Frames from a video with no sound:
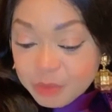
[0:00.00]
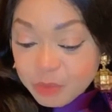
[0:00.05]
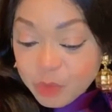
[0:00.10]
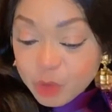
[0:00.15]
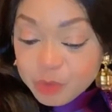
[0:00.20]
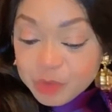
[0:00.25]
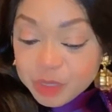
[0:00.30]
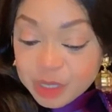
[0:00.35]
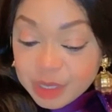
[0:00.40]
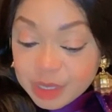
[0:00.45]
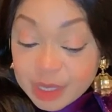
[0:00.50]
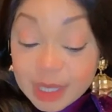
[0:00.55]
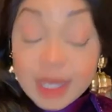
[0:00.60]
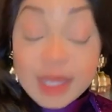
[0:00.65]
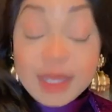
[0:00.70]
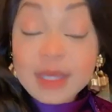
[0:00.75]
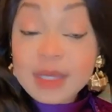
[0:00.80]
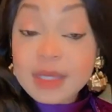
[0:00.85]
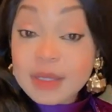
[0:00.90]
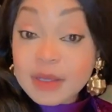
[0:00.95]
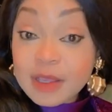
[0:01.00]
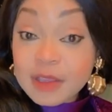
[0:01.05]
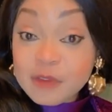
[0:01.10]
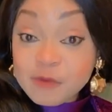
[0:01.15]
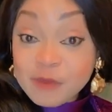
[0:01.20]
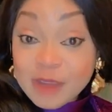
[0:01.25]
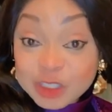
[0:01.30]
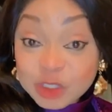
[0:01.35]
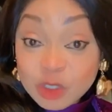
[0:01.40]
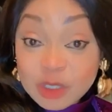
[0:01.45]
mommy,
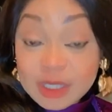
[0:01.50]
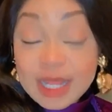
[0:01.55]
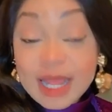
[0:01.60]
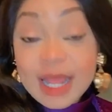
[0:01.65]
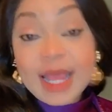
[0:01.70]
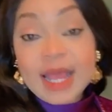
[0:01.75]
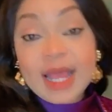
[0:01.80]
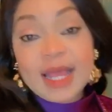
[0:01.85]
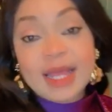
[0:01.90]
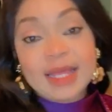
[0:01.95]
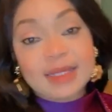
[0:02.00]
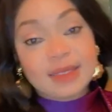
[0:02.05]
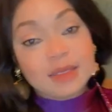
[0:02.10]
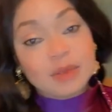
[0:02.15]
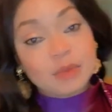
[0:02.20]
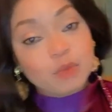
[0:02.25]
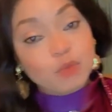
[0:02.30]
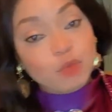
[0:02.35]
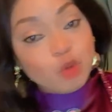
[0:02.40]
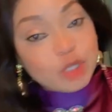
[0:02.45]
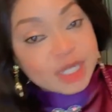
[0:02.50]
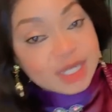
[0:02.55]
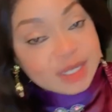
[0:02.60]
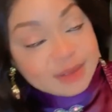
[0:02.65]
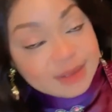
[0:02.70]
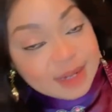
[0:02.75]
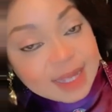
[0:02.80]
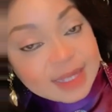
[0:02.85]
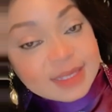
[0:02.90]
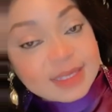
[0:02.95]
Fashola and
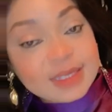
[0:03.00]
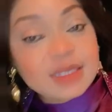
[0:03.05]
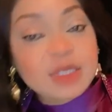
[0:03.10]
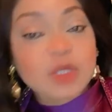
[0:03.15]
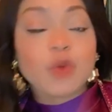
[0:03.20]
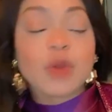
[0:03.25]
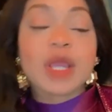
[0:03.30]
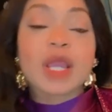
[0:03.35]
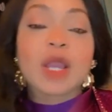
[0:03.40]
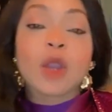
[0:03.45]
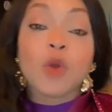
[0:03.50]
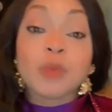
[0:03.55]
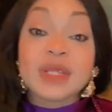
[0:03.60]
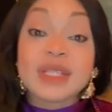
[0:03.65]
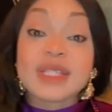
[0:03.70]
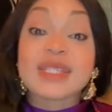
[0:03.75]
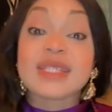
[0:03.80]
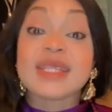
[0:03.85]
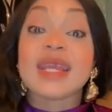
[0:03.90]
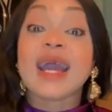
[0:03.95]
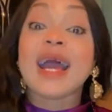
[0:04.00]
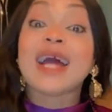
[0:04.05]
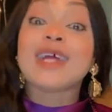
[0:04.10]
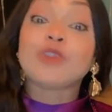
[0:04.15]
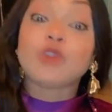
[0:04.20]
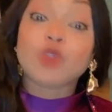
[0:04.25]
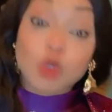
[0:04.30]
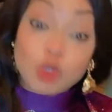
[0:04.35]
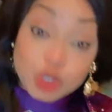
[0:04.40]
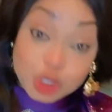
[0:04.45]
Bookie rights. They were committing
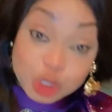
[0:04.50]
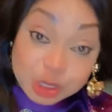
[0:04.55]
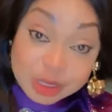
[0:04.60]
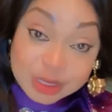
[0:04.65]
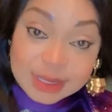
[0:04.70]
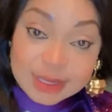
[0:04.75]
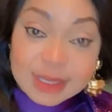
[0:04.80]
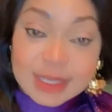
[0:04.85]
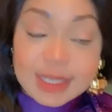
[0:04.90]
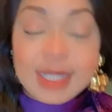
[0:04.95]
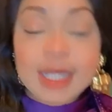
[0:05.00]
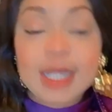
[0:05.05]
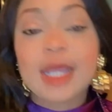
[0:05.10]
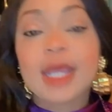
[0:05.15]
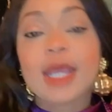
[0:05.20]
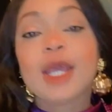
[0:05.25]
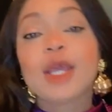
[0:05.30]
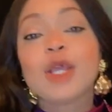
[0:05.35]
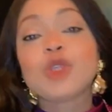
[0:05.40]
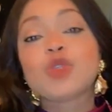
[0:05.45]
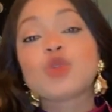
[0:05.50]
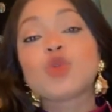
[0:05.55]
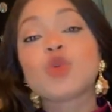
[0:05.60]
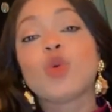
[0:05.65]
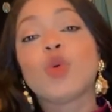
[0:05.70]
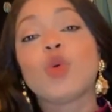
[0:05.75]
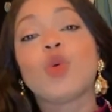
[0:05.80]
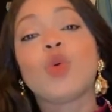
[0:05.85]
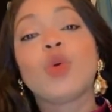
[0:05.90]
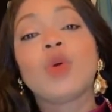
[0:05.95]
adultery.
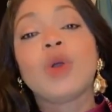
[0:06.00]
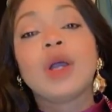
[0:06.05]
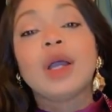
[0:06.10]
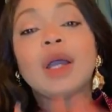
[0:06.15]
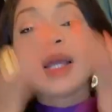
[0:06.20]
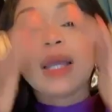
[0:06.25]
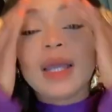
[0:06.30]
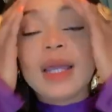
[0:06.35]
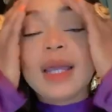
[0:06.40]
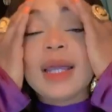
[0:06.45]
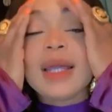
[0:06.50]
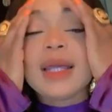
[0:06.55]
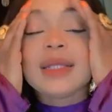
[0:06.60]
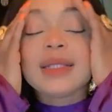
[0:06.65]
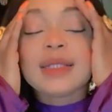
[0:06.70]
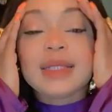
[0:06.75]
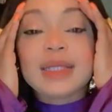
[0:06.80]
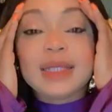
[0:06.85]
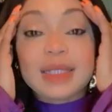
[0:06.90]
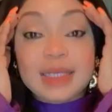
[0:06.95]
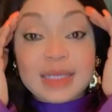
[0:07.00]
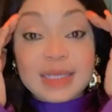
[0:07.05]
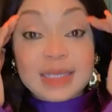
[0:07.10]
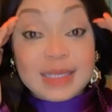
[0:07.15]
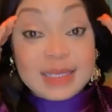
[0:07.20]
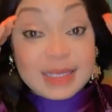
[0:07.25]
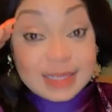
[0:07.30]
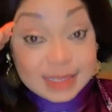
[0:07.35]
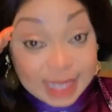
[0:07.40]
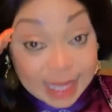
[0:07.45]
So it
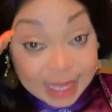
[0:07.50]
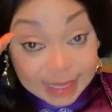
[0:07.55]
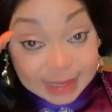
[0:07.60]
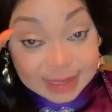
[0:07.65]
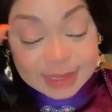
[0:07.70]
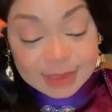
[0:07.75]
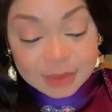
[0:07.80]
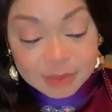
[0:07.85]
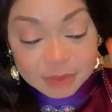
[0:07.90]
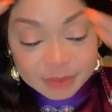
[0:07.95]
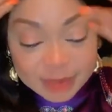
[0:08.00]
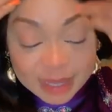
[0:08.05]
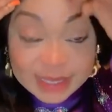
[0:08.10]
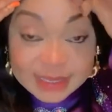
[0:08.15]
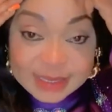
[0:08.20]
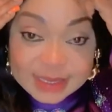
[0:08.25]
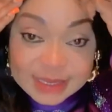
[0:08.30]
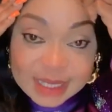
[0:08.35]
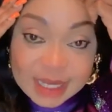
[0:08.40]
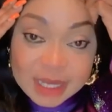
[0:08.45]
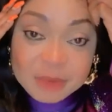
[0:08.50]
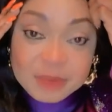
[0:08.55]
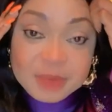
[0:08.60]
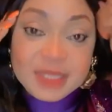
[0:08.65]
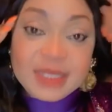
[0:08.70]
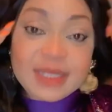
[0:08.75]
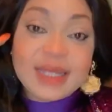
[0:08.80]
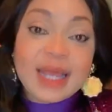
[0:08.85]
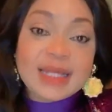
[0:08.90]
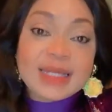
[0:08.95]
is said by
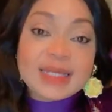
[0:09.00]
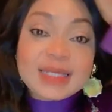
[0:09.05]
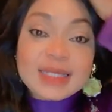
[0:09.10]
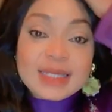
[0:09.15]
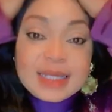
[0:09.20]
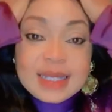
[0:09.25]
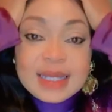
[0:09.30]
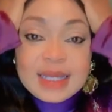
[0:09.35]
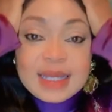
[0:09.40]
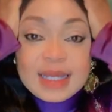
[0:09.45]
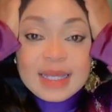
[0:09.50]
GLB that